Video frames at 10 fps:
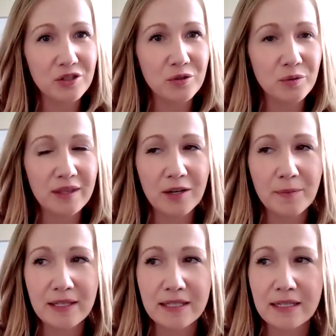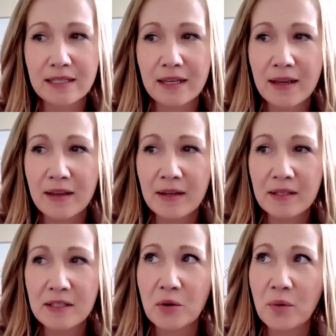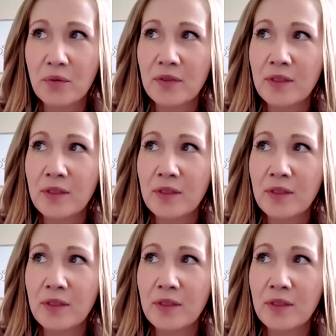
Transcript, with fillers: do with their business so